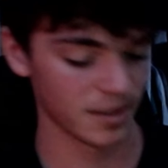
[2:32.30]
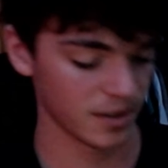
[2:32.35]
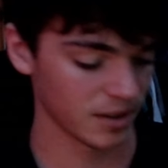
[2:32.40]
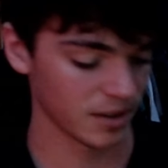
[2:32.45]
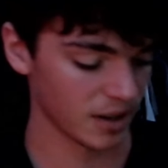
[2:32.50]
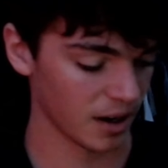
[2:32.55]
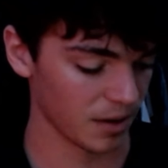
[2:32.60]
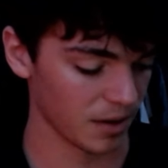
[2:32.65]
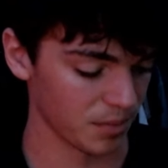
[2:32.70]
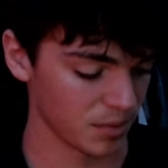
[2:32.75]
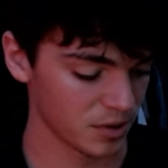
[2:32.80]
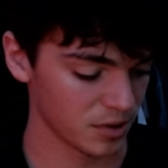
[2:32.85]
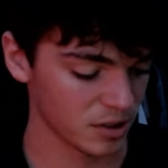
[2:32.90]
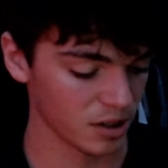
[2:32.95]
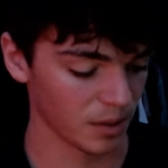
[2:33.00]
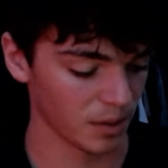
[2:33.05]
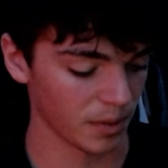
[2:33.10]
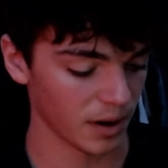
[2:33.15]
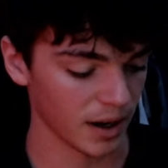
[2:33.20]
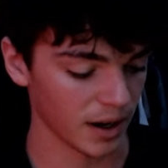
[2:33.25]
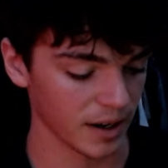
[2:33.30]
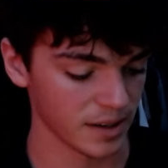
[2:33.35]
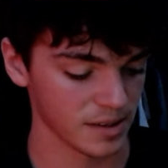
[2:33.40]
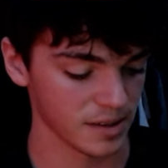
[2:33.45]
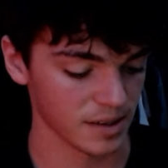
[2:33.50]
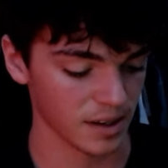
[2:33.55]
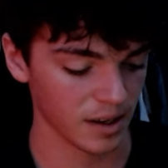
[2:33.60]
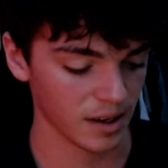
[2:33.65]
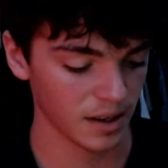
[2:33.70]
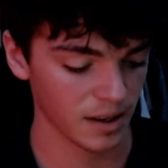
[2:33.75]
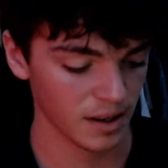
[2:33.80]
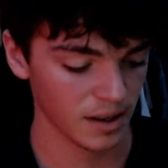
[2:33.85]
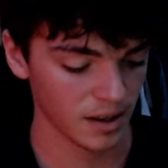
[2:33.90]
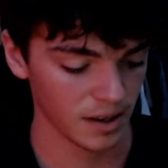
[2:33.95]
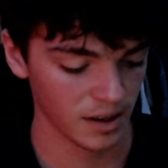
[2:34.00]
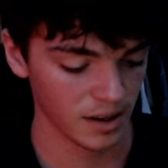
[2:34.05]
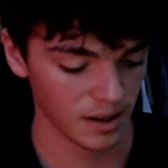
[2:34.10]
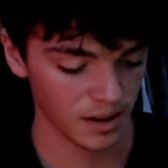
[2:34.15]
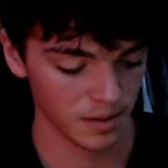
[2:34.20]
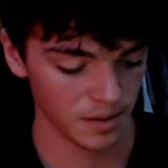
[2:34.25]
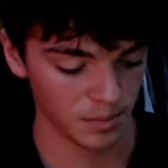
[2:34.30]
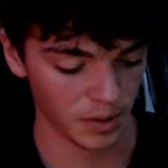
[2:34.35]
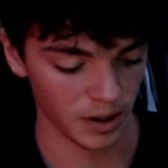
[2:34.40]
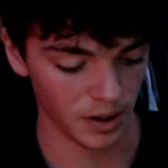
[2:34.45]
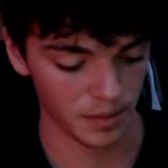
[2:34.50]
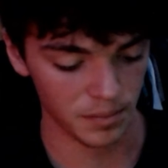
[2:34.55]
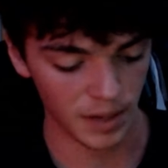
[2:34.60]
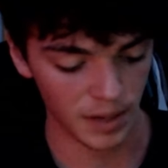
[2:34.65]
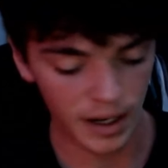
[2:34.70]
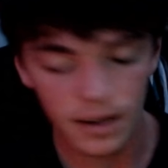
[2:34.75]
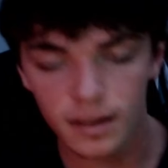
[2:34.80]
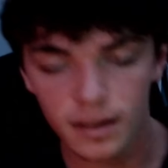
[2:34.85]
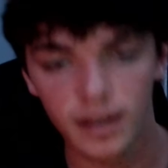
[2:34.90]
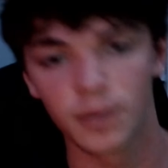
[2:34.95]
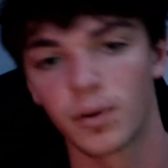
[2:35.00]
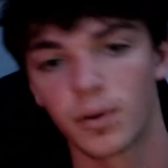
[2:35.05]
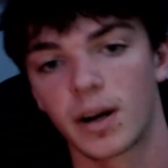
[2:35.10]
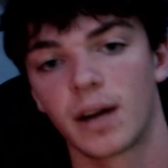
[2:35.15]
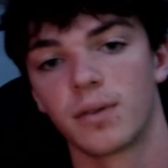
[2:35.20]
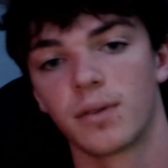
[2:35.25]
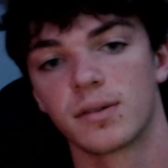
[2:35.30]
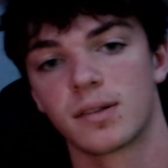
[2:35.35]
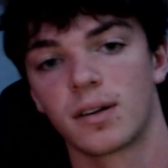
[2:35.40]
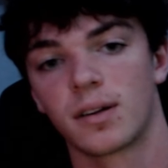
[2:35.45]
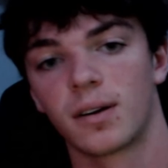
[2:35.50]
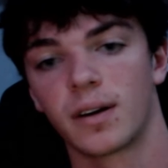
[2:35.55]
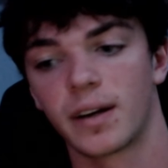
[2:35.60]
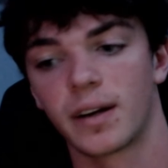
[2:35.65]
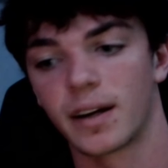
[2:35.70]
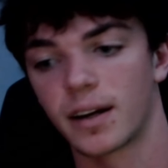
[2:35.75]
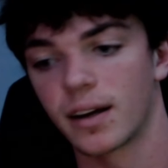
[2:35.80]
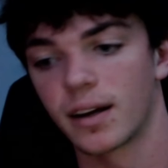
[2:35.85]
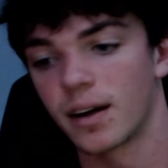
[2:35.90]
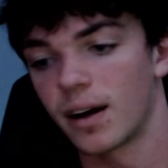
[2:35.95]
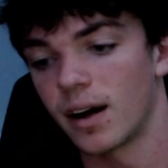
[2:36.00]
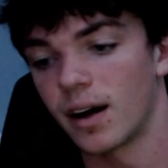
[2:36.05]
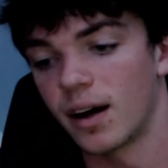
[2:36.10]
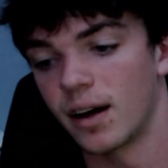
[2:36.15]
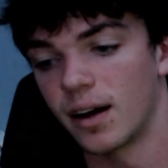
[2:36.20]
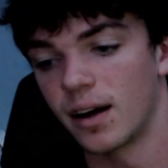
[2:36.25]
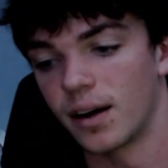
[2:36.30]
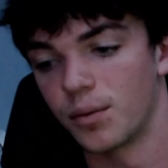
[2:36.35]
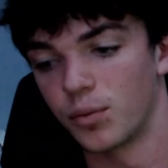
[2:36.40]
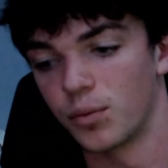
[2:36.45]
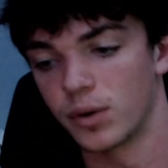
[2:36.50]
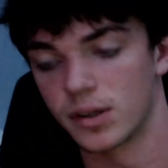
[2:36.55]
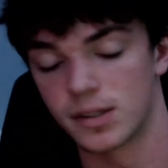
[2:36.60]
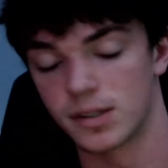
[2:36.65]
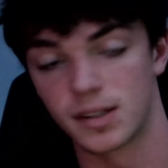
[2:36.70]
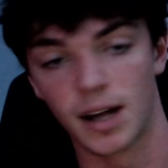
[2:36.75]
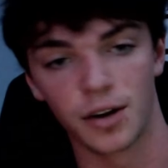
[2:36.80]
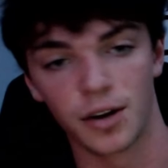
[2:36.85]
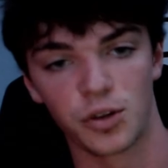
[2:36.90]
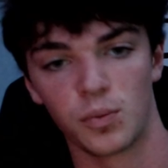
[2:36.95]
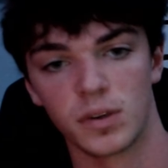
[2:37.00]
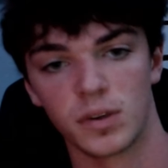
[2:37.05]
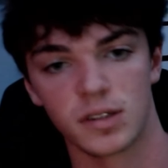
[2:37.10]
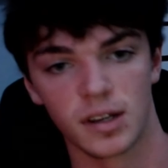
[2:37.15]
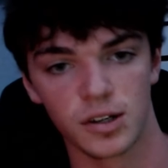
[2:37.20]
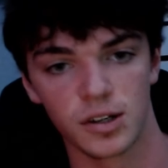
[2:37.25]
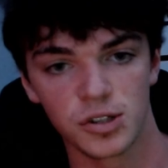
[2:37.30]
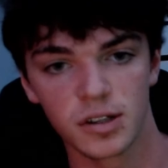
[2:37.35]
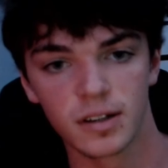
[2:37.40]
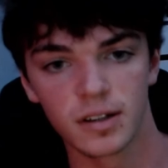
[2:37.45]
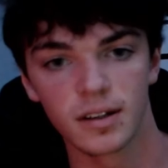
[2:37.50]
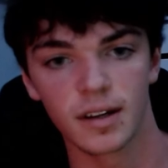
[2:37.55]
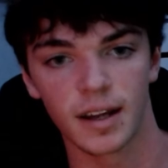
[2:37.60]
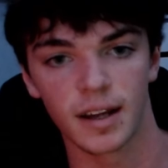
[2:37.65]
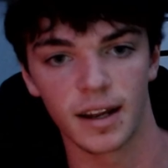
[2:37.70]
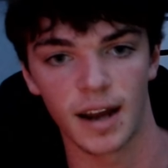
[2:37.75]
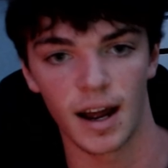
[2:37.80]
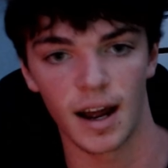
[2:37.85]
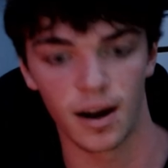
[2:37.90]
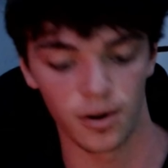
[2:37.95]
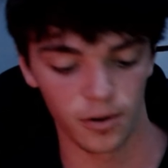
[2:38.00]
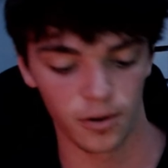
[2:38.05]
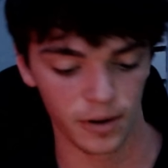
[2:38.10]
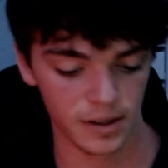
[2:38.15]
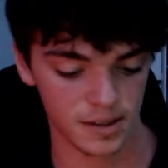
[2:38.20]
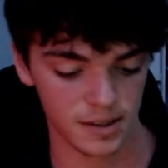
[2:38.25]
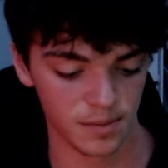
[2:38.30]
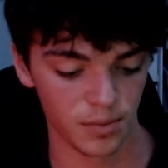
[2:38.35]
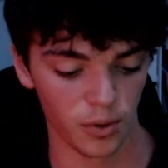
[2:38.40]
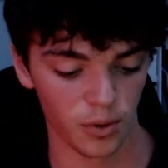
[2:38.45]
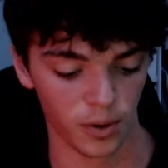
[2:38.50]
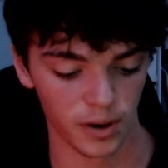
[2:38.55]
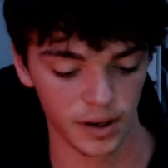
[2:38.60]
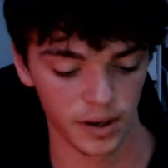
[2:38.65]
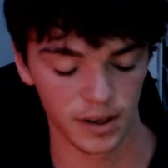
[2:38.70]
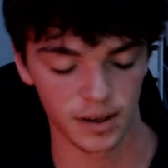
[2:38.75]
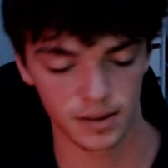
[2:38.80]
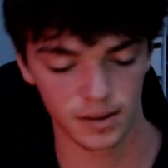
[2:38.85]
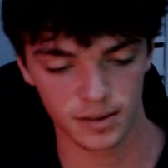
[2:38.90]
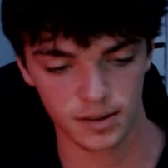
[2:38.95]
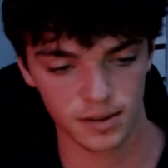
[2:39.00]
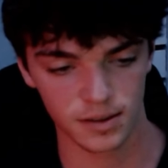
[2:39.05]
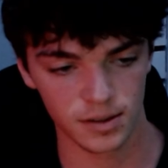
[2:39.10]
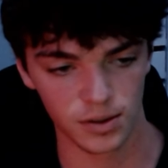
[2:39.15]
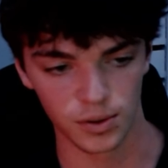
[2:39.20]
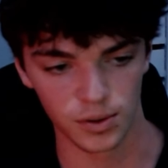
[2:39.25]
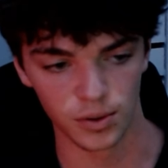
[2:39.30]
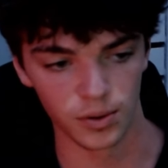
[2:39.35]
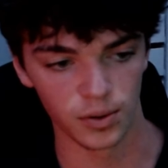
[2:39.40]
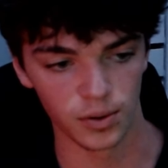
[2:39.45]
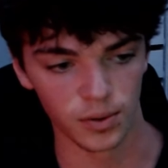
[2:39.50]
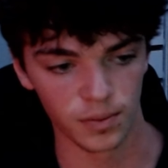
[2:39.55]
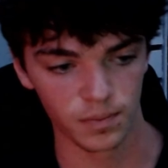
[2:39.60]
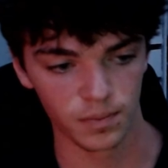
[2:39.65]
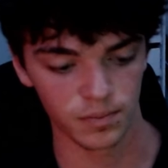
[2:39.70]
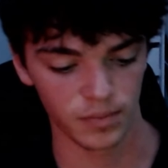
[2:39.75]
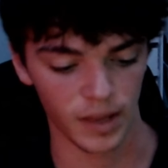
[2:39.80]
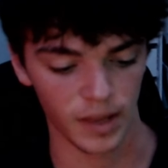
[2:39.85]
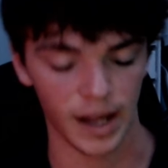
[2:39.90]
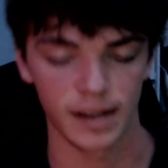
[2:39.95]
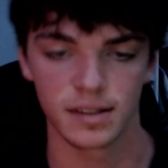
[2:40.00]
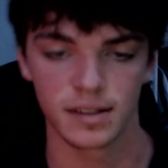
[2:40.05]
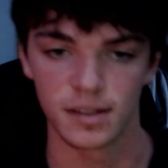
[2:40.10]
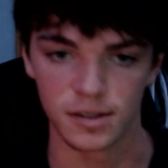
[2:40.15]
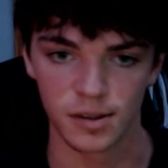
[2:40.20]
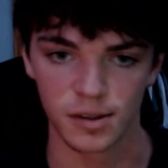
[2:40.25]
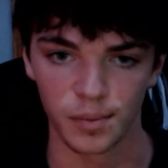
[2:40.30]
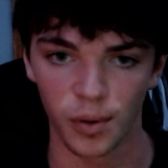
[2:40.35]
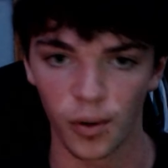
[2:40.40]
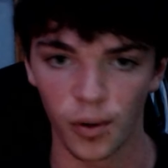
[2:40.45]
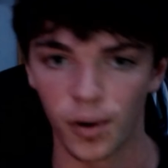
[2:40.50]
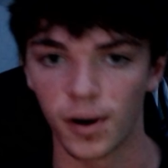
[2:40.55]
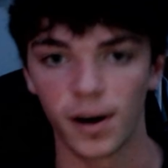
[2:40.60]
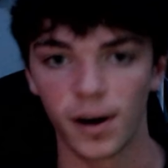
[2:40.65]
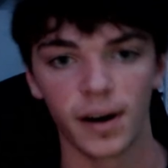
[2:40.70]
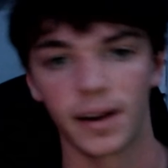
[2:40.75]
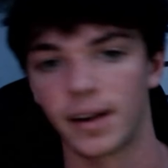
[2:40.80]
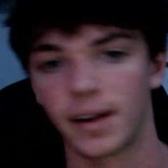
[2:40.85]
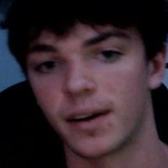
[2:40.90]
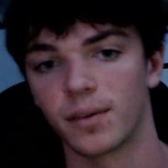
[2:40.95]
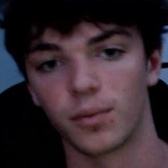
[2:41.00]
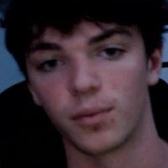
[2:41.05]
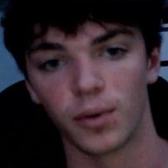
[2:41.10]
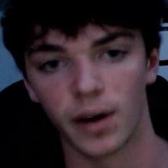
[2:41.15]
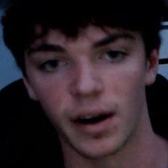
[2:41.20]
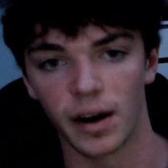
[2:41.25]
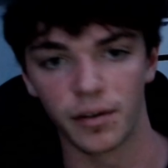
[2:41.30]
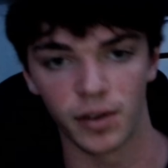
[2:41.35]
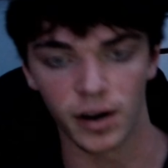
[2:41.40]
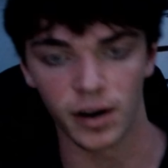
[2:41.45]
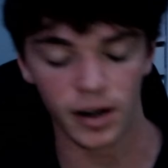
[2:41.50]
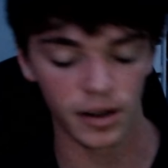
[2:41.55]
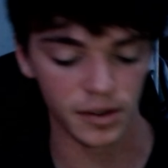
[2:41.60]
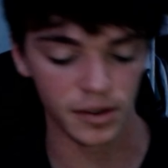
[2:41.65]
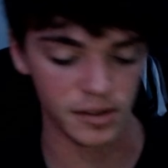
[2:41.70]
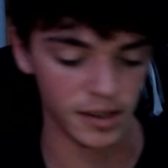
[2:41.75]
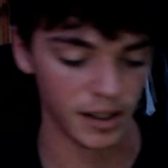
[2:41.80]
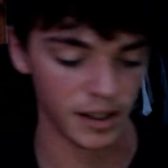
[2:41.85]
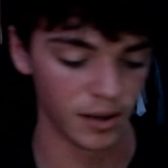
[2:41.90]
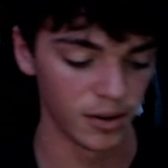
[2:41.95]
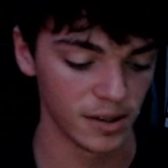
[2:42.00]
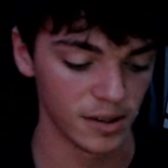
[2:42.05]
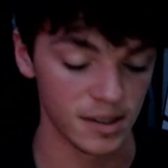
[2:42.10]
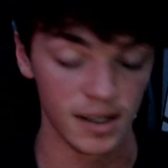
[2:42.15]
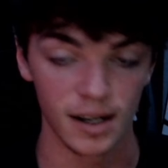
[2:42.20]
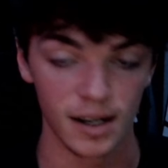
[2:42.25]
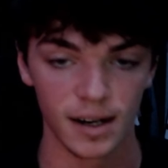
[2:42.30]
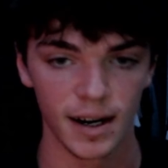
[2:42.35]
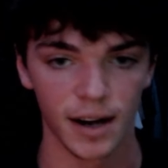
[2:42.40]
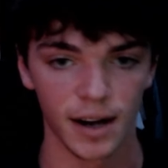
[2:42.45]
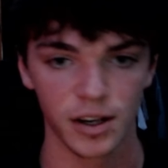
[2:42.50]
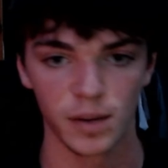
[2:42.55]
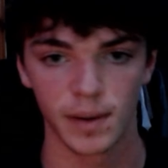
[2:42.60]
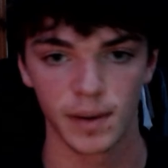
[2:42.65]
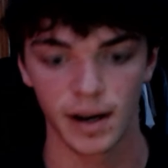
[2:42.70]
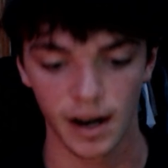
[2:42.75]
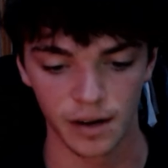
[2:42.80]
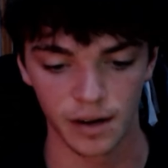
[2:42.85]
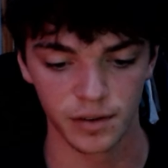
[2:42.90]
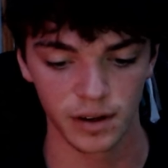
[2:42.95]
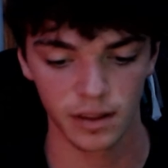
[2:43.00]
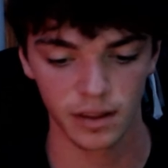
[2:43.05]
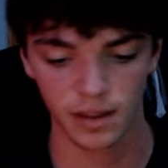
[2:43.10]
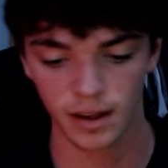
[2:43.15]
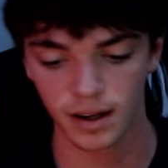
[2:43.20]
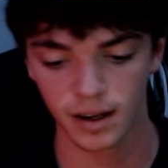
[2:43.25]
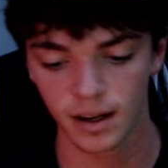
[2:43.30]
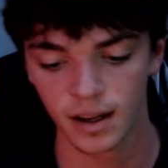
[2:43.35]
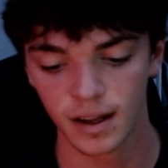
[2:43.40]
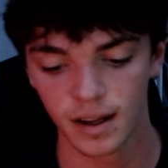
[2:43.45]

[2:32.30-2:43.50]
kind of summarize it. But mainly what I was learning was documentation and how it's important, IT support and whatever else. Like, you just need to document everything.